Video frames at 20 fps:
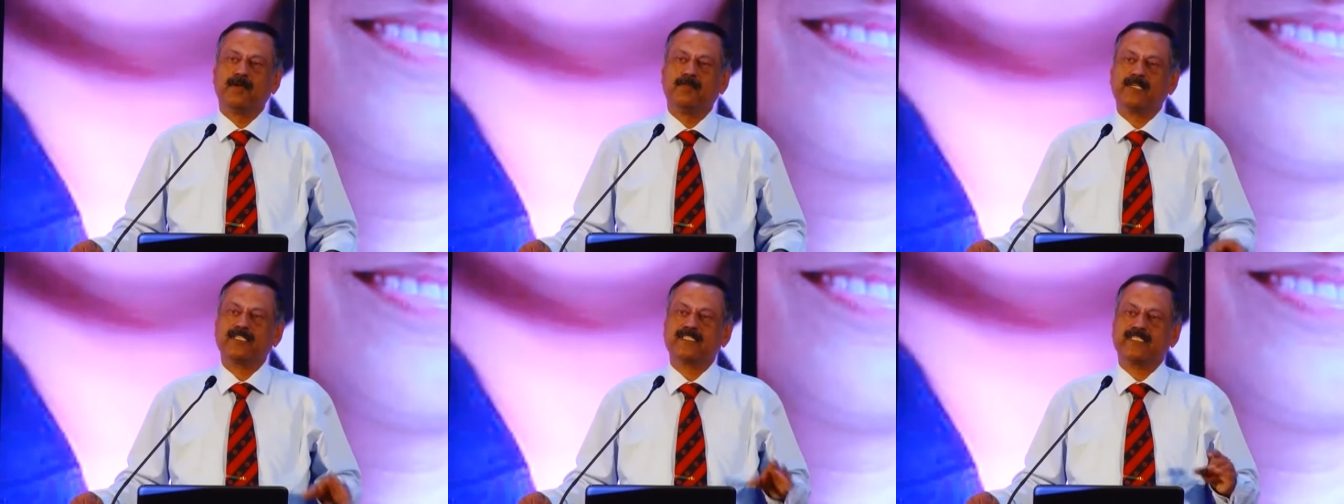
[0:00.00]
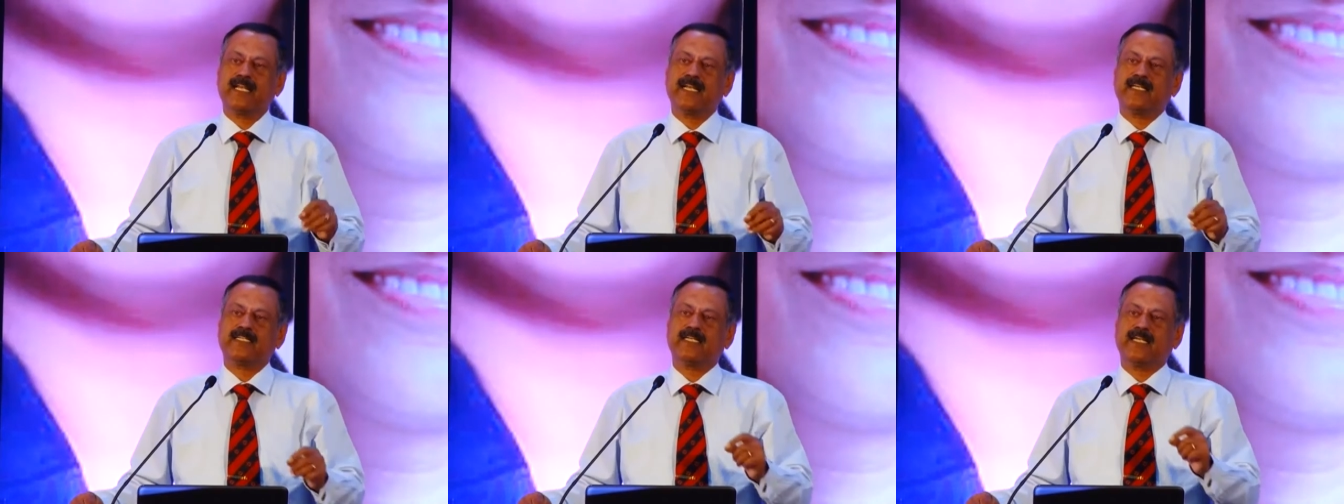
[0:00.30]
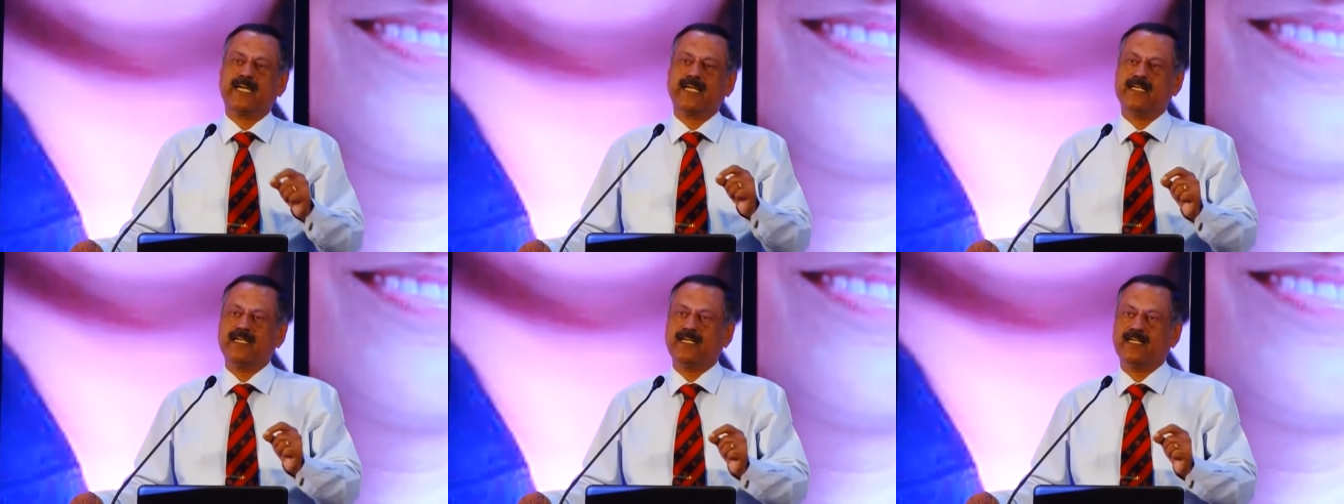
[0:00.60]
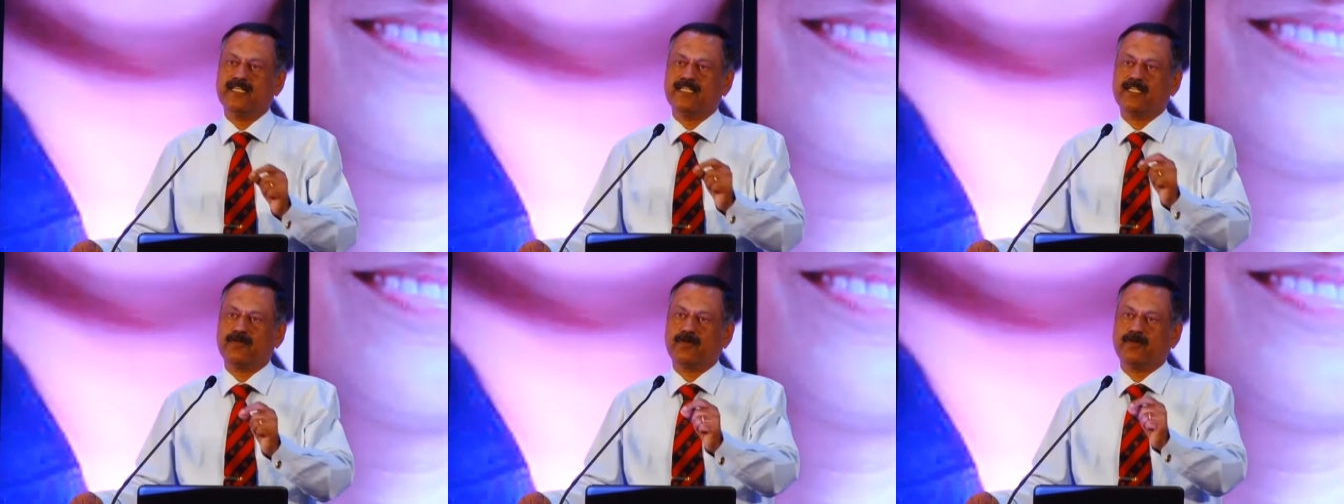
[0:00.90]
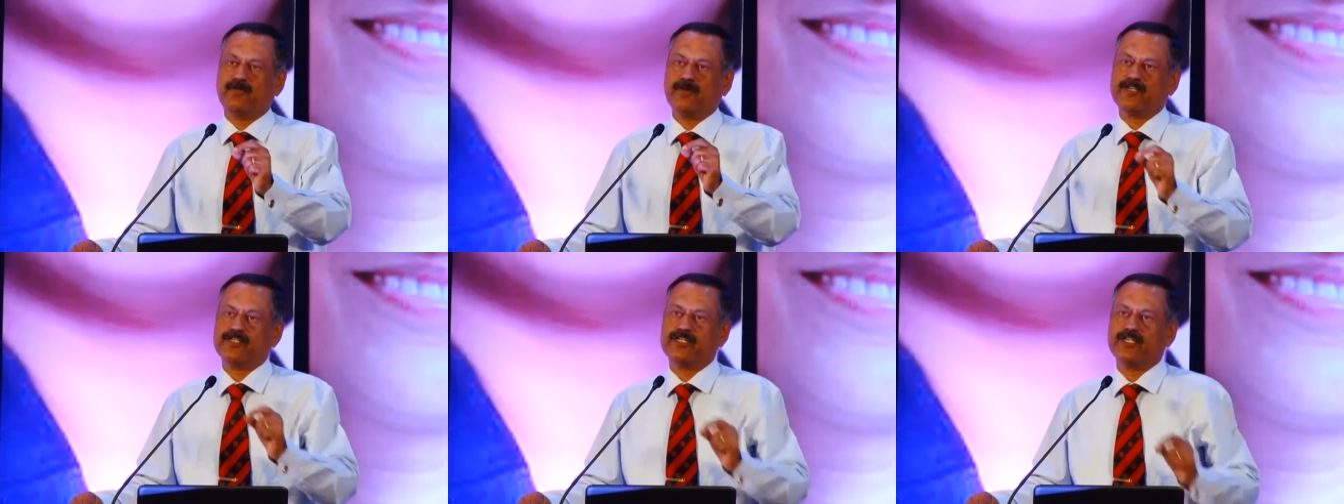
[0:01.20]
But select an idol in the
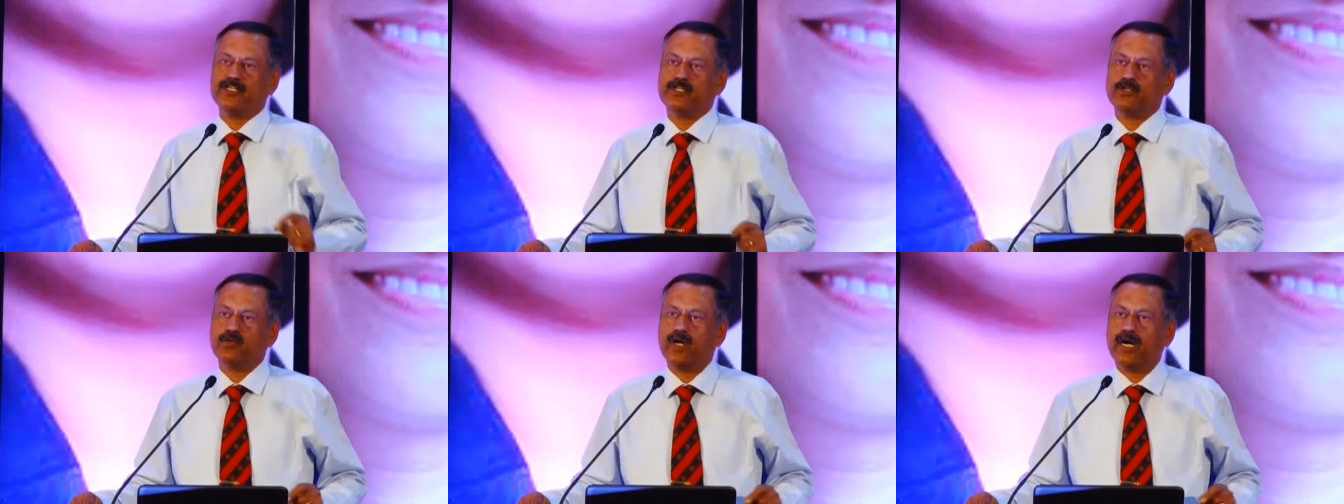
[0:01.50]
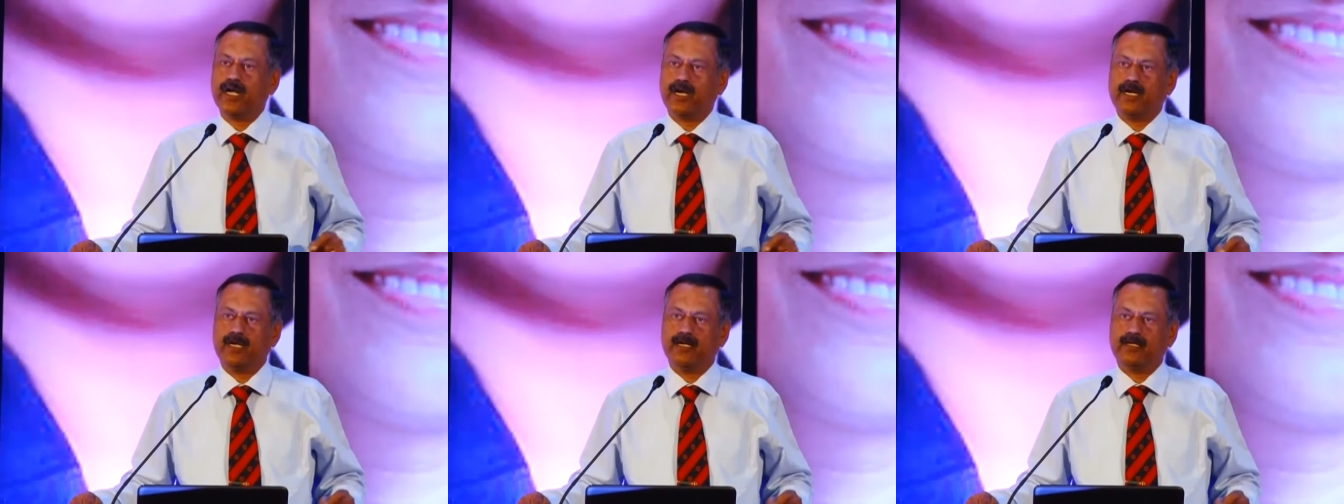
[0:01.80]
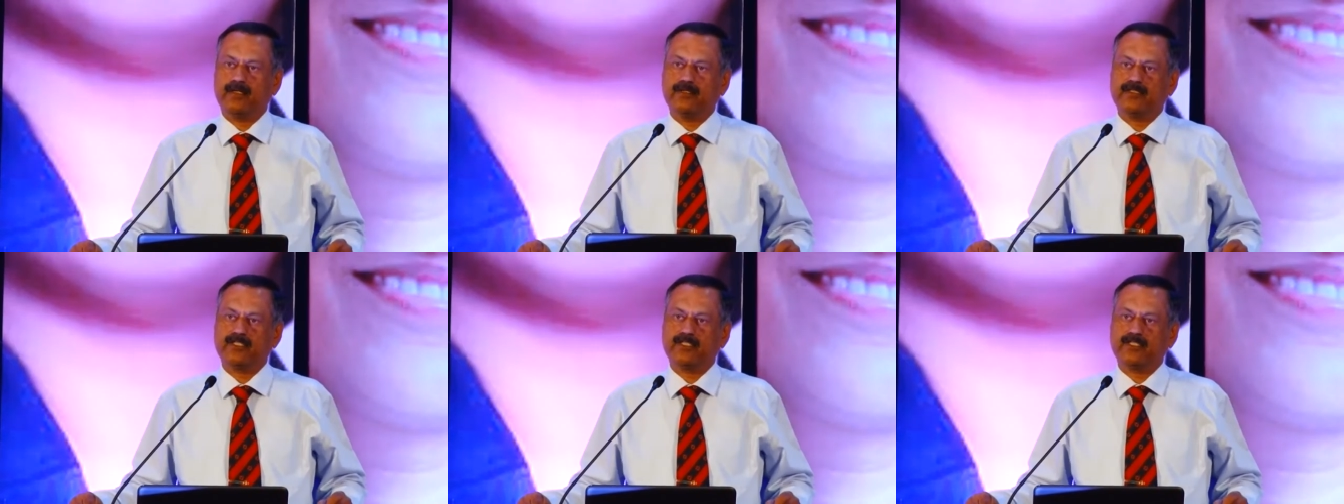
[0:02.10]
profession you are in.